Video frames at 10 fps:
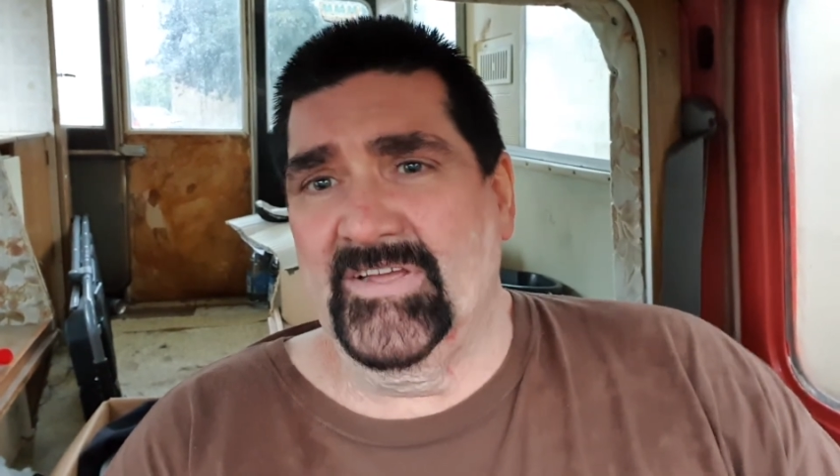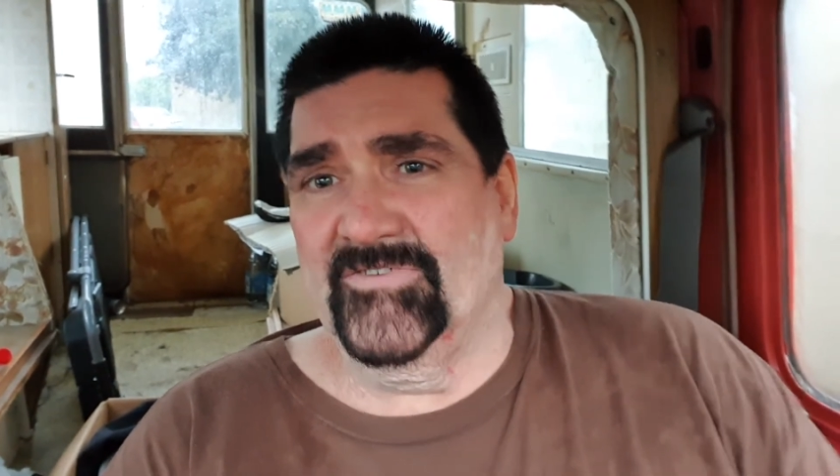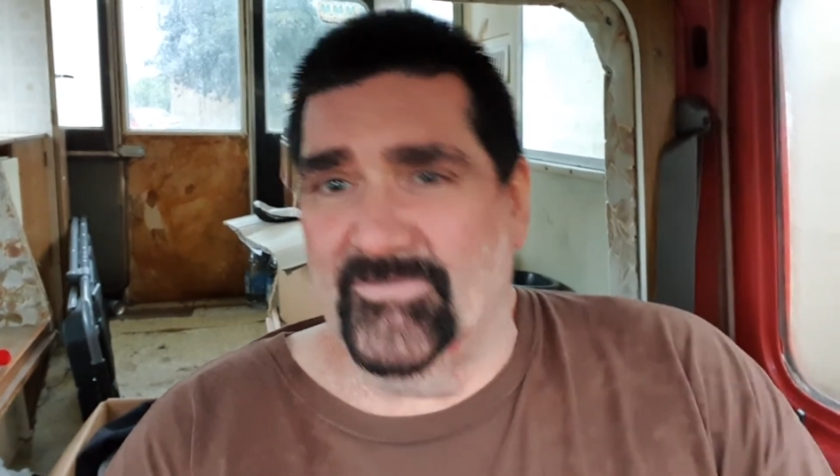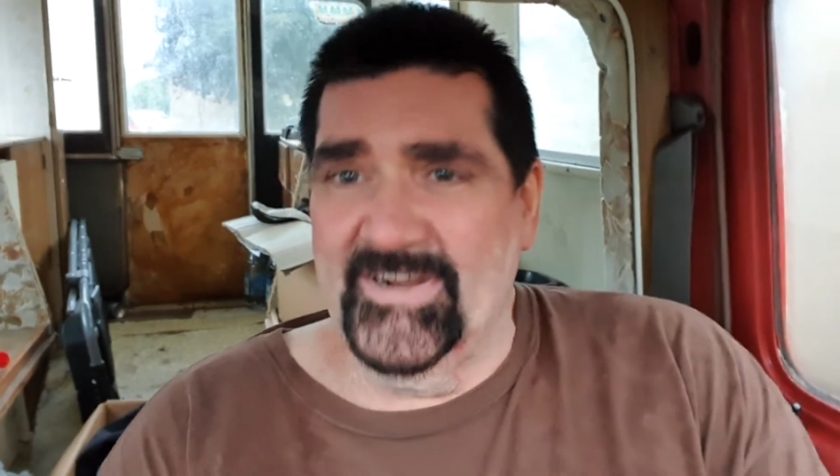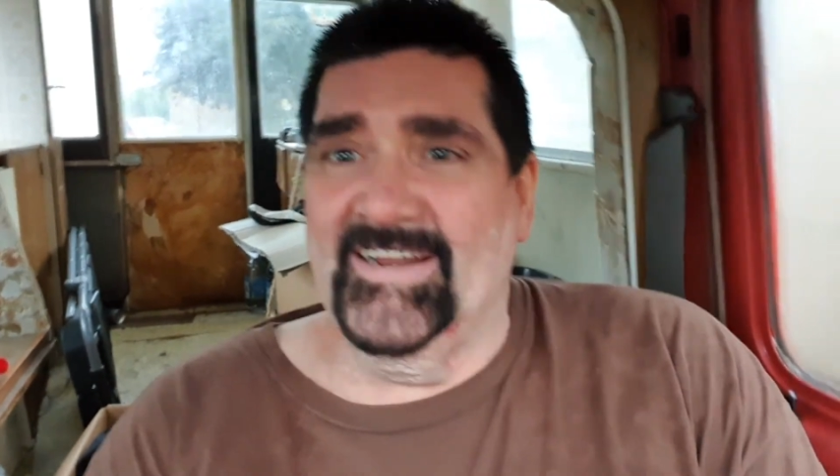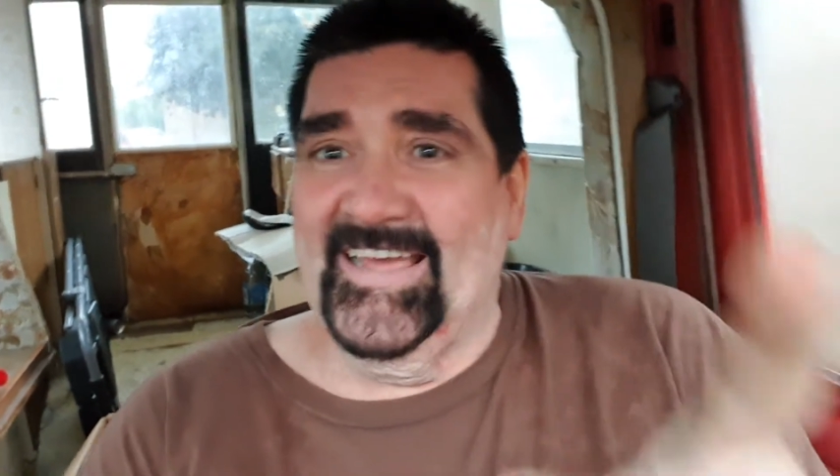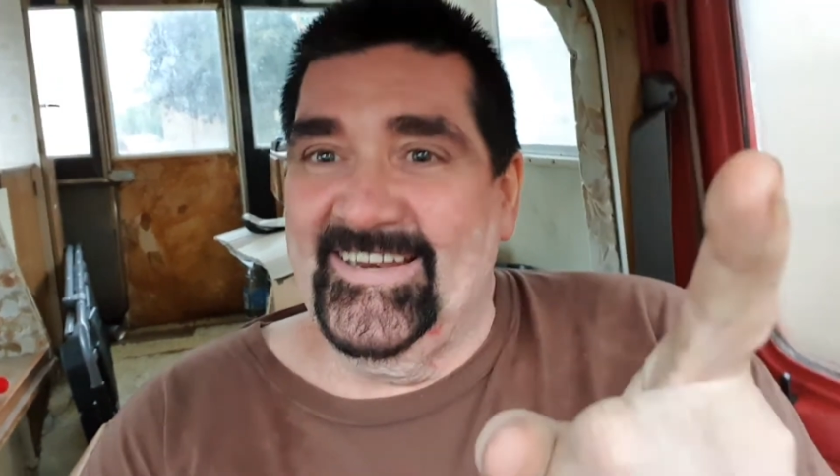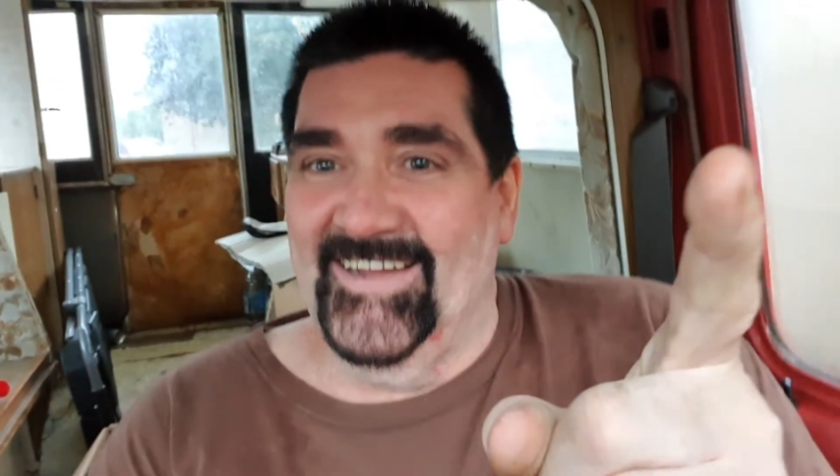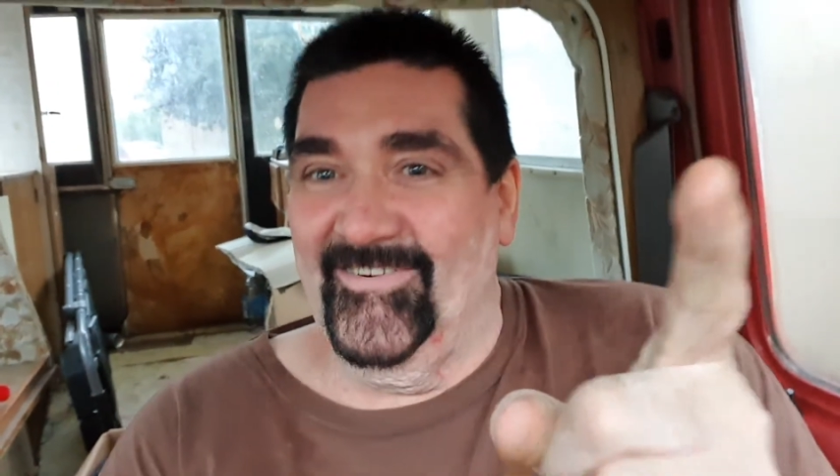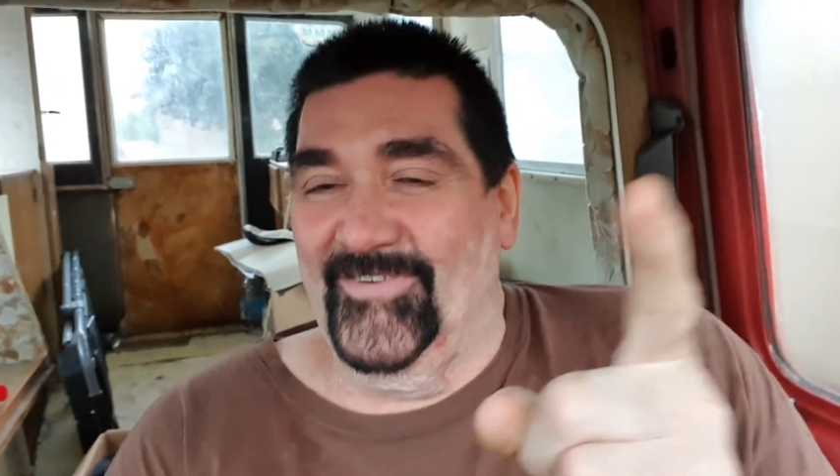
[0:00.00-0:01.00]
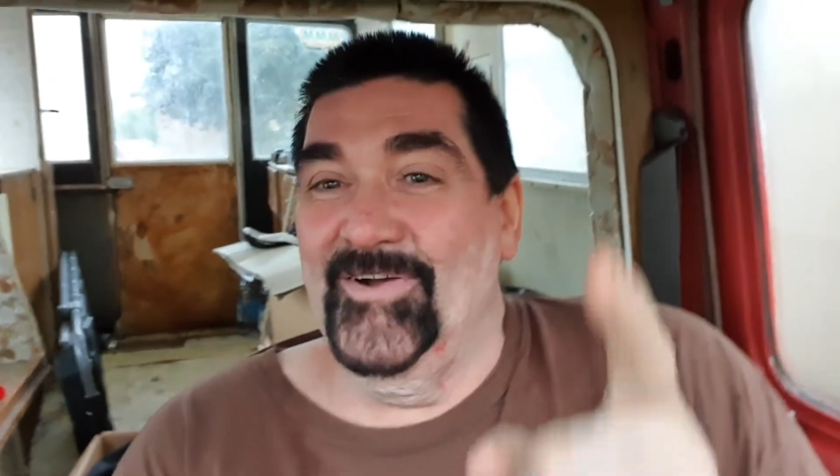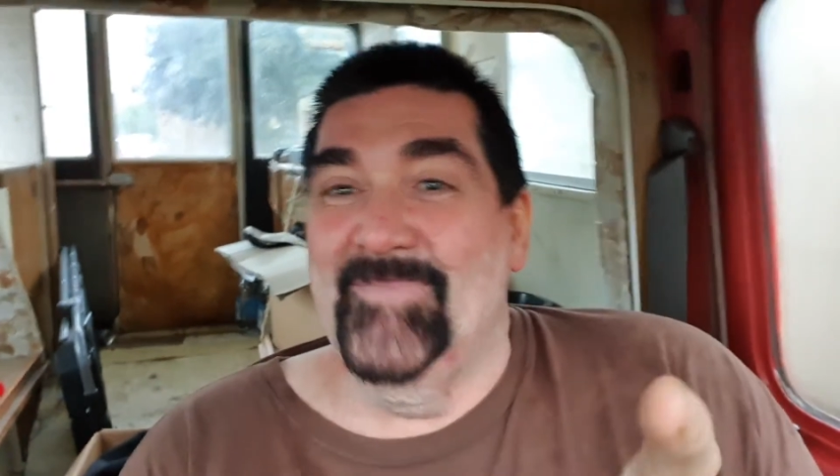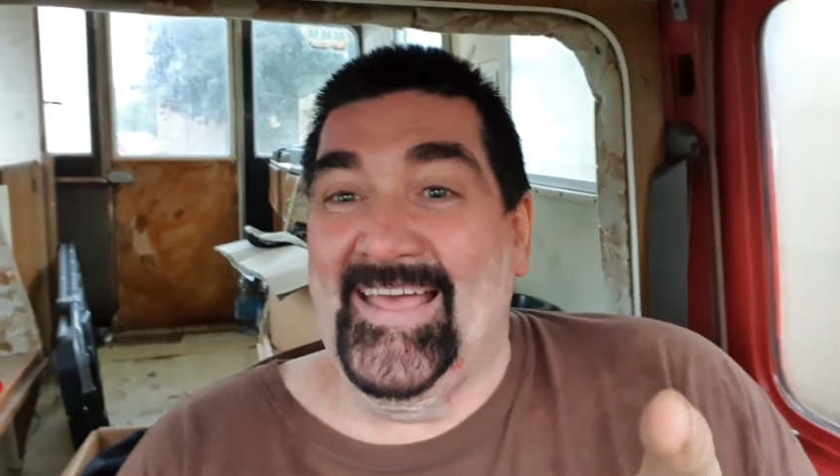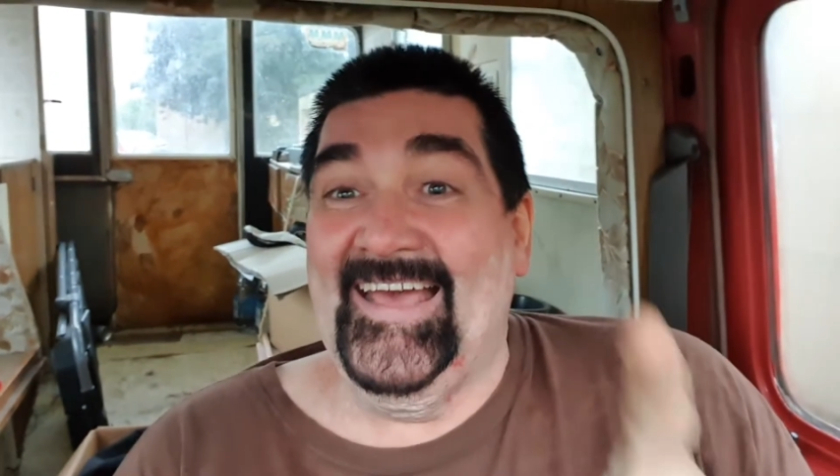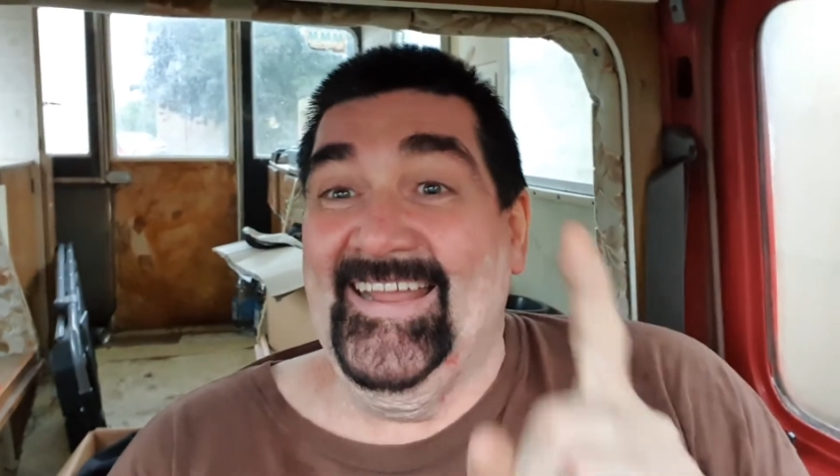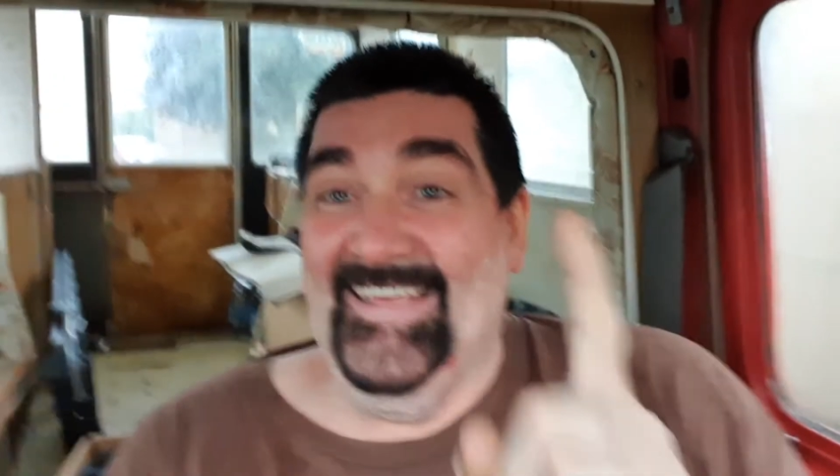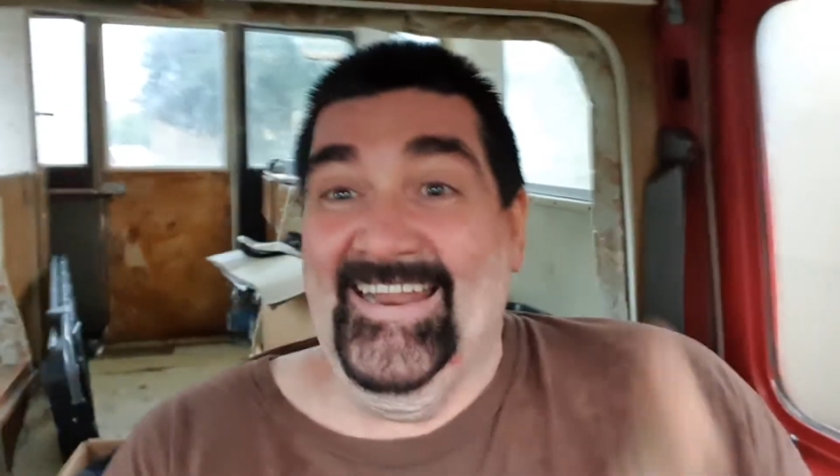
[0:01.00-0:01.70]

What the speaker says: a real mechanic